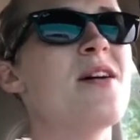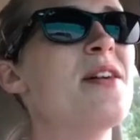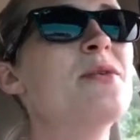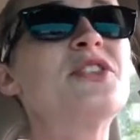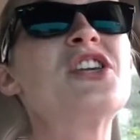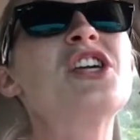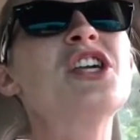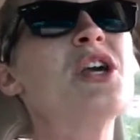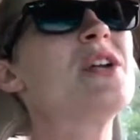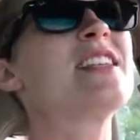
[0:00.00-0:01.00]
It was the
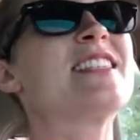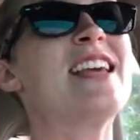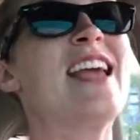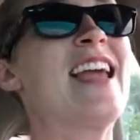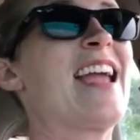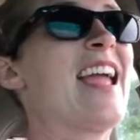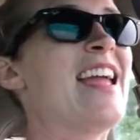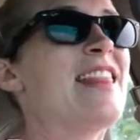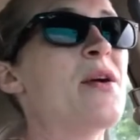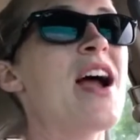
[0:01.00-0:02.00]
cutest thing,
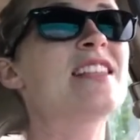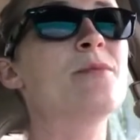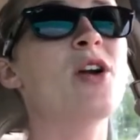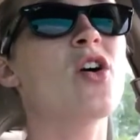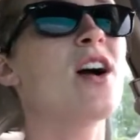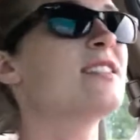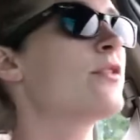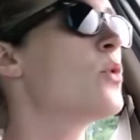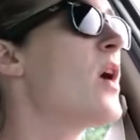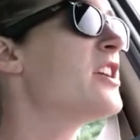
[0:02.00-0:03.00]
and they were asking me all kinds
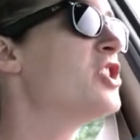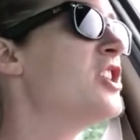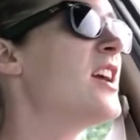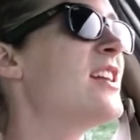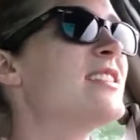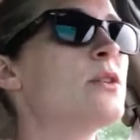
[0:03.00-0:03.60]
of questions.